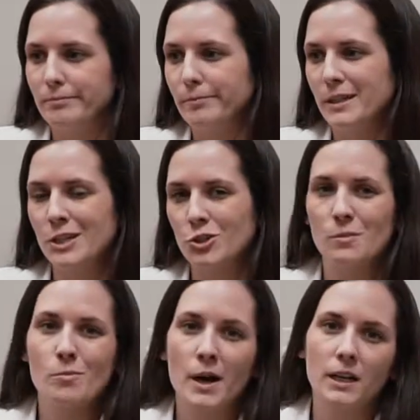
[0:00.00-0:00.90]
potentially
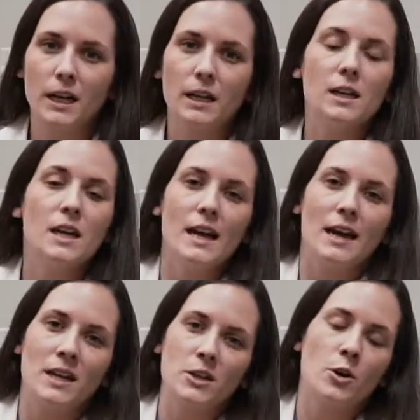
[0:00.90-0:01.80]
mark it,
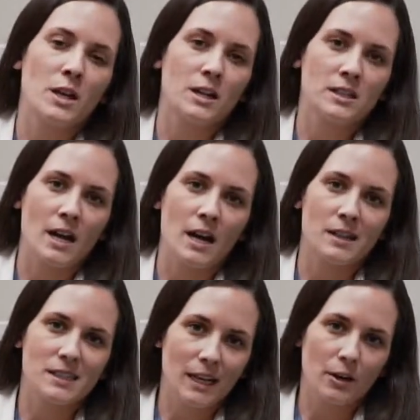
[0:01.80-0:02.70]
and they know that it's not
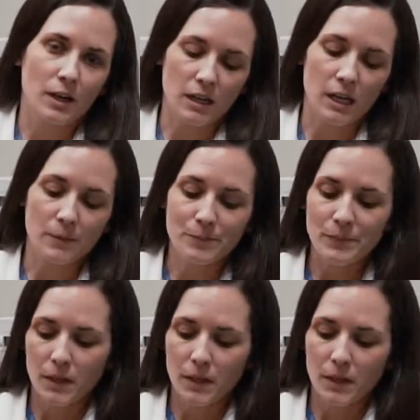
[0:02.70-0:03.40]
a scary thing.